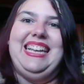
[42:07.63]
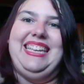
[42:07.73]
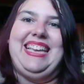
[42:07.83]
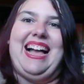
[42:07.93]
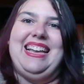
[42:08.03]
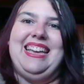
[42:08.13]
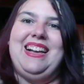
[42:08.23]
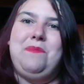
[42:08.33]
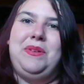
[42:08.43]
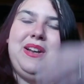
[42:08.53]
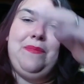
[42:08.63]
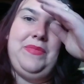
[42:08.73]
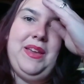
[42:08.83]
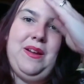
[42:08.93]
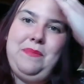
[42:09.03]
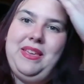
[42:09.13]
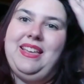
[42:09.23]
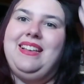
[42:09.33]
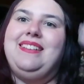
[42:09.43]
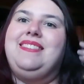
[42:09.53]
Yeah, it got put up there
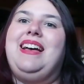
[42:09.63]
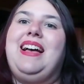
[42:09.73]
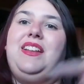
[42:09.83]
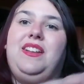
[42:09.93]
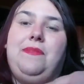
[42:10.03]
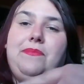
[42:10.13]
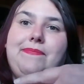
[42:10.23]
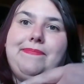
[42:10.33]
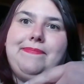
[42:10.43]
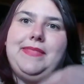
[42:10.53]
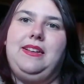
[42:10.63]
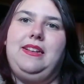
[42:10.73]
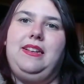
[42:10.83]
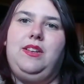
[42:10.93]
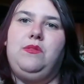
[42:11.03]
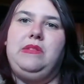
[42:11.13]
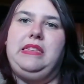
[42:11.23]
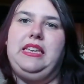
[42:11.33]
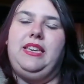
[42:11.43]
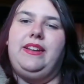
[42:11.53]
because that
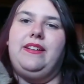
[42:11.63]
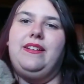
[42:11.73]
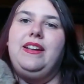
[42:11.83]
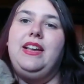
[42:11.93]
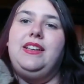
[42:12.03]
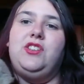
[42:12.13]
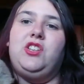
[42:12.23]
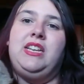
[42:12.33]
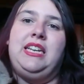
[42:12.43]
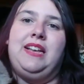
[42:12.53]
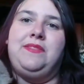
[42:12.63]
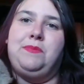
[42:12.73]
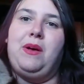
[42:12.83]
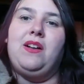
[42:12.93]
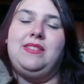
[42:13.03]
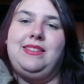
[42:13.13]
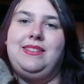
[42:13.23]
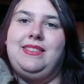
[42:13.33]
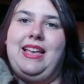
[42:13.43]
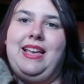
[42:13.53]
Nosy here, she loves
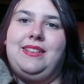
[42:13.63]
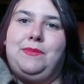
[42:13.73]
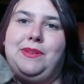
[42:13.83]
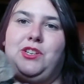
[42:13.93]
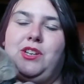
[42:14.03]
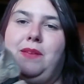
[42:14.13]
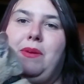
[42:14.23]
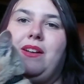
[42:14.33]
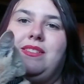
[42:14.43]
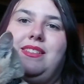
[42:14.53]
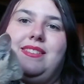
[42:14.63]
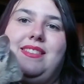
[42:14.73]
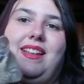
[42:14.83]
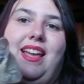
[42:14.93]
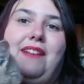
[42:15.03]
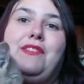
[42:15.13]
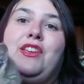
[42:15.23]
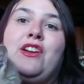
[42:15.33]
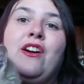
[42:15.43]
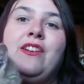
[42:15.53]
boxes, especially boxes that
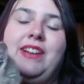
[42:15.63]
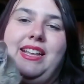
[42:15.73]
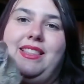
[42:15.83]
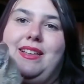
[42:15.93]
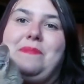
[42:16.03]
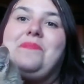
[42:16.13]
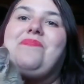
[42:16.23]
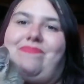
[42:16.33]
have yarn in them.